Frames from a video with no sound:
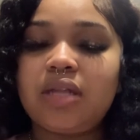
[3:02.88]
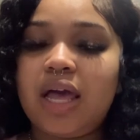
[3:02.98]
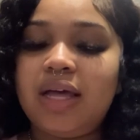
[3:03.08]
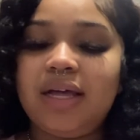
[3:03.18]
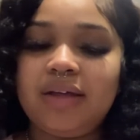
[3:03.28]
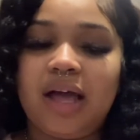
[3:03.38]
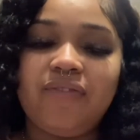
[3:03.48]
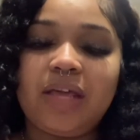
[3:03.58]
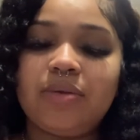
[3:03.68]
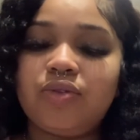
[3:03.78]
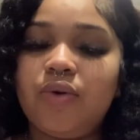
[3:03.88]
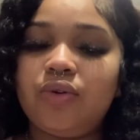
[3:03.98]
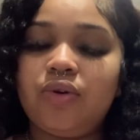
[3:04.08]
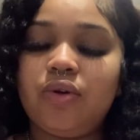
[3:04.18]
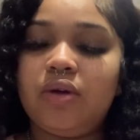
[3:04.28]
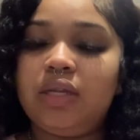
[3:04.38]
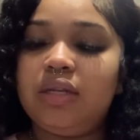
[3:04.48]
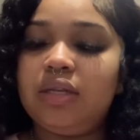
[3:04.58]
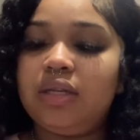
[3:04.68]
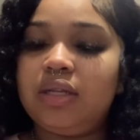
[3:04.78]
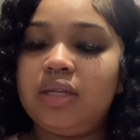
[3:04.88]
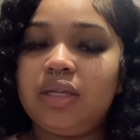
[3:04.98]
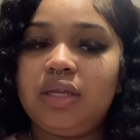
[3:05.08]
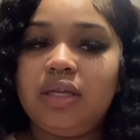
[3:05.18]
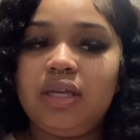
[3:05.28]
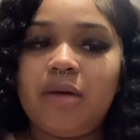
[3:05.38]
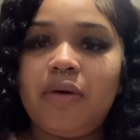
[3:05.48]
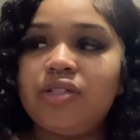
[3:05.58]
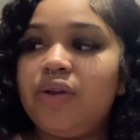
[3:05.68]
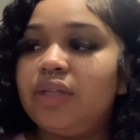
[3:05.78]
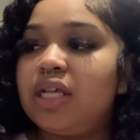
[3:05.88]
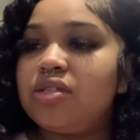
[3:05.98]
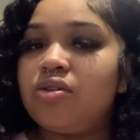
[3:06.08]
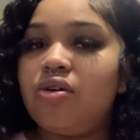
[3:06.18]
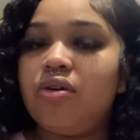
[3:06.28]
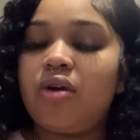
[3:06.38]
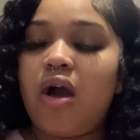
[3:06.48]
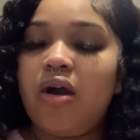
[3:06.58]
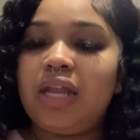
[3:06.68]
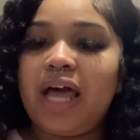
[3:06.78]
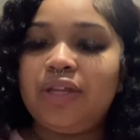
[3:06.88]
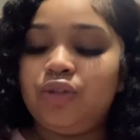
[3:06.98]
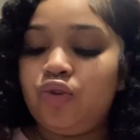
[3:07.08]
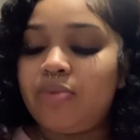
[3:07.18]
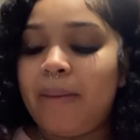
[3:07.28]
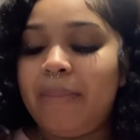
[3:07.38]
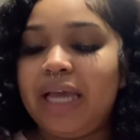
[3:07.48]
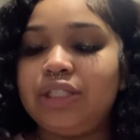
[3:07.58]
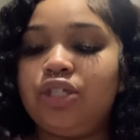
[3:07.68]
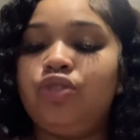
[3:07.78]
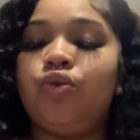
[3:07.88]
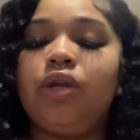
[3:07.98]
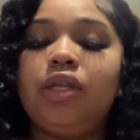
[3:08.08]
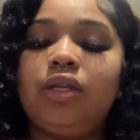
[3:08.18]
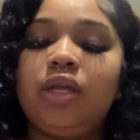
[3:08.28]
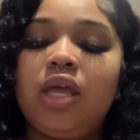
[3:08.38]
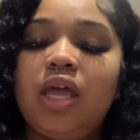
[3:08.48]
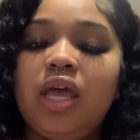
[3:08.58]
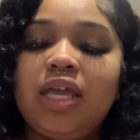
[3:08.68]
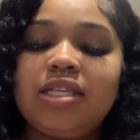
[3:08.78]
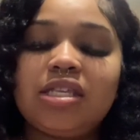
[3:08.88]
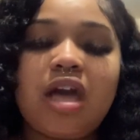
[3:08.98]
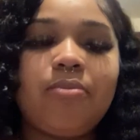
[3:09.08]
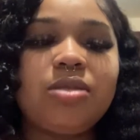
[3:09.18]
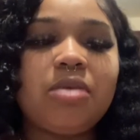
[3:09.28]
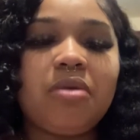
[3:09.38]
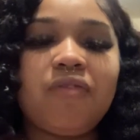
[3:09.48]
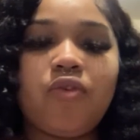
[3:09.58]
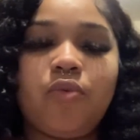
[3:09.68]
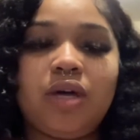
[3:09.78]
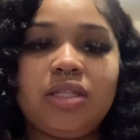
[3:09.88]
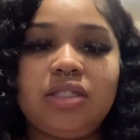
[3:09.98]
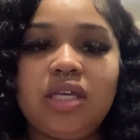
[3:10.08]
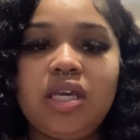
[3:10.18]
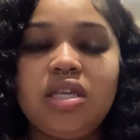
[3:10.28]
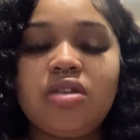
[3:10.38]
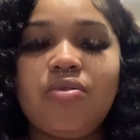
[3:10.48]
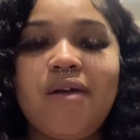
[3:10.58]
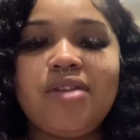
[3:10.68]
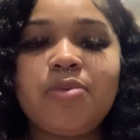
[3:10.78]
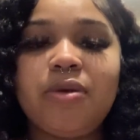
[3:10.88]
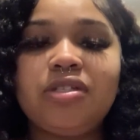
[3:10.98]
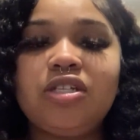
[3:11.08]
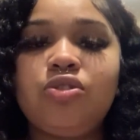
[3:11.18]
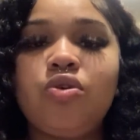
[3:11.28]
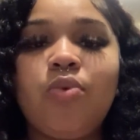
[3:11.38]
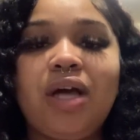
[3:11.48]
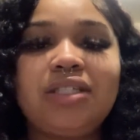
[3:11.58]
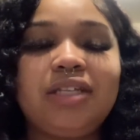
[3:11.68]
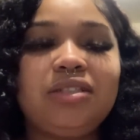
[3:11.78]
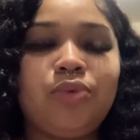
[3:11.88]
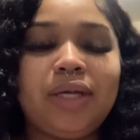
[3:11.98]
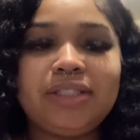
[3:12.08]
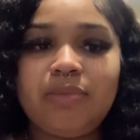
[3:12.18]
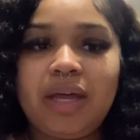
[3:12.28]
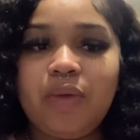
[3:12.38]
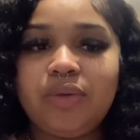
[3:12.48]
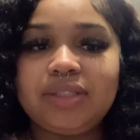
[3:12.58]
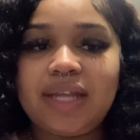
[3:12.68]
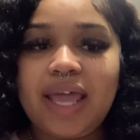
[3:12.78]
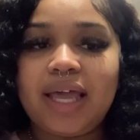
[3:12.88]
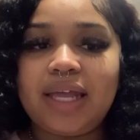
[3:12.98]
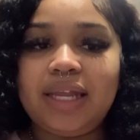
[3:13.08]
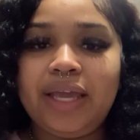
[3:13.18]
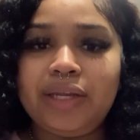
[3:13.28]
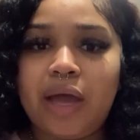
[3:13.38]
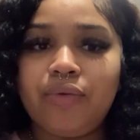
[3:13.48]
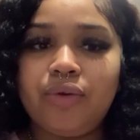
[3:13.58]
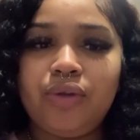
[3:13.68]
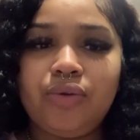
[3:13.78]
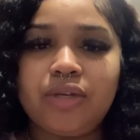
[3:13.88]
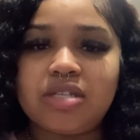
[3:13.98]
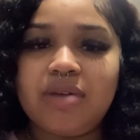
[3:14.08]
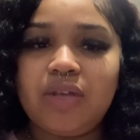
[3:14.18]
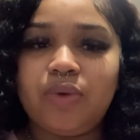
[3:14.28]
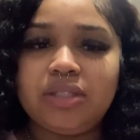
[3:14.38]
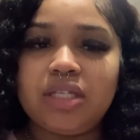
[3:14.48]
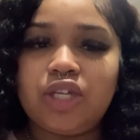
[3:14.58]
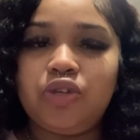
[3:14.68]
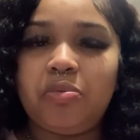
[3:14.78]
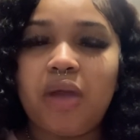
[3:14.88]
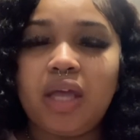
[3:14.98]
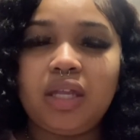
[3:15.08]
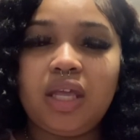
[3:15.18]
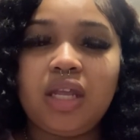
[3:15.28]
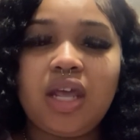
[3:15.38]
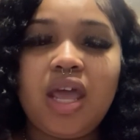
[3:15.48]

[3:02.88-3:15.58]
I feel like what's going on, I'm also hearing that song All I Do by Major Jordan. It says, come see me for once. So whoever this person is, 2 of Wands, 8 of Wands, somebody wants to like lay it down on you, or somebody wants to get you pregnant.